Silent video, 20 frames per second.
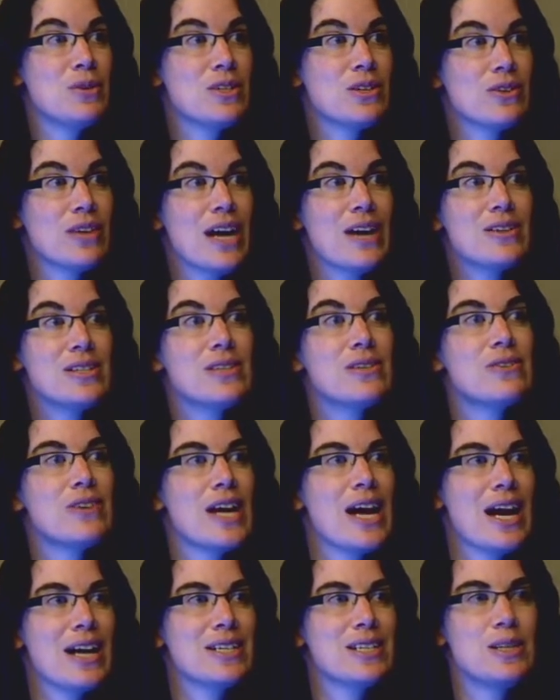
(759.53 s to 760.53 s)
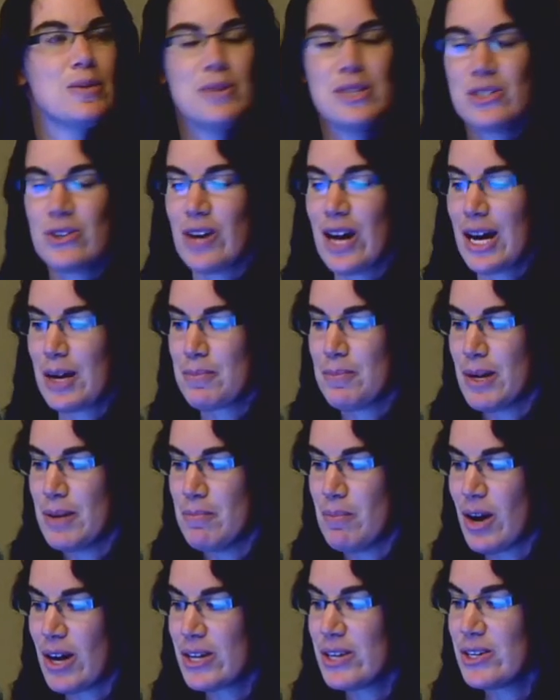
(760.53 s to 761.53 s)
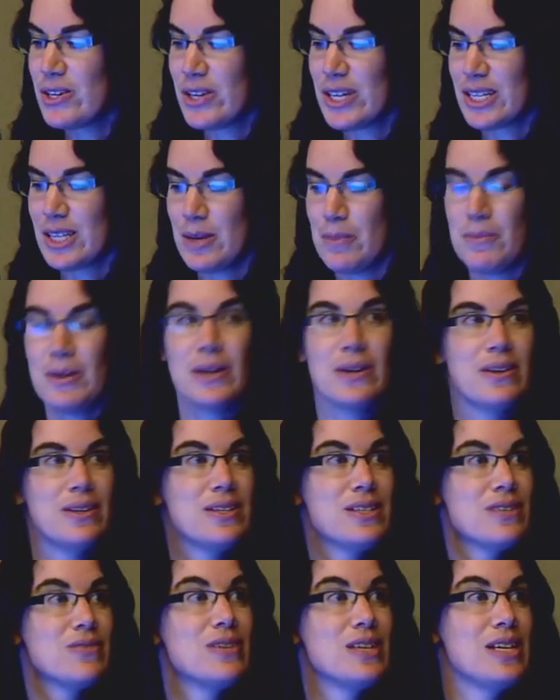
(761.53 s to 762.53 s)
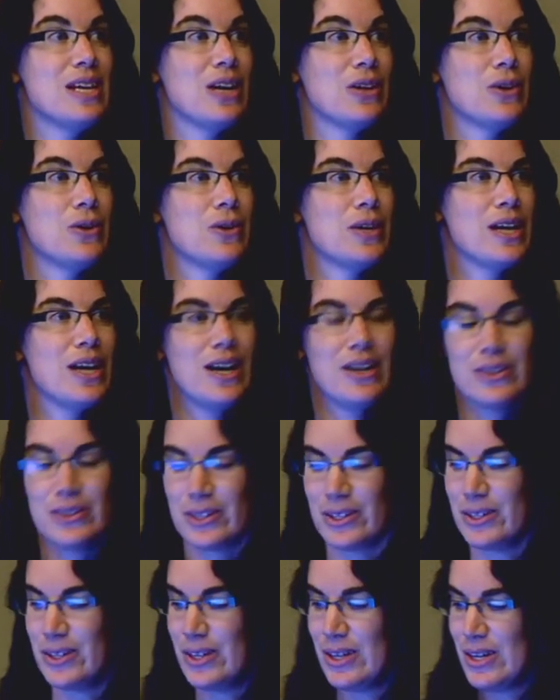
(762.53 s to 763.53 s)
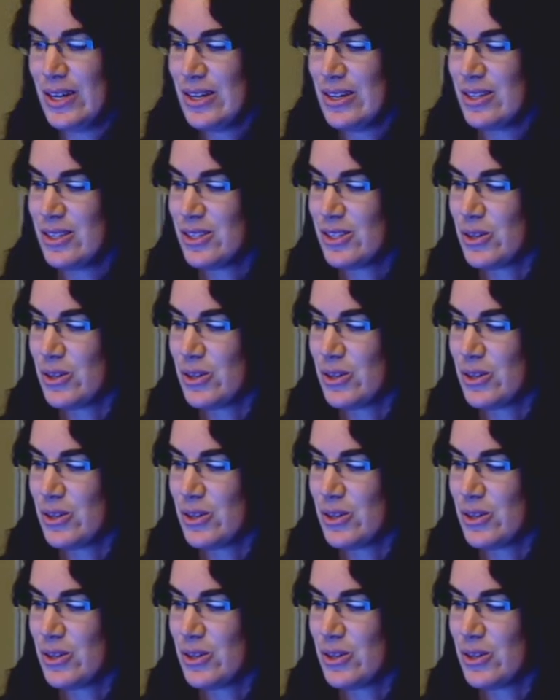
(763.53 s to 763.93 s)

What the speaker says: which allows the reaction to be tracked by monitoring the appearance of a yellow color.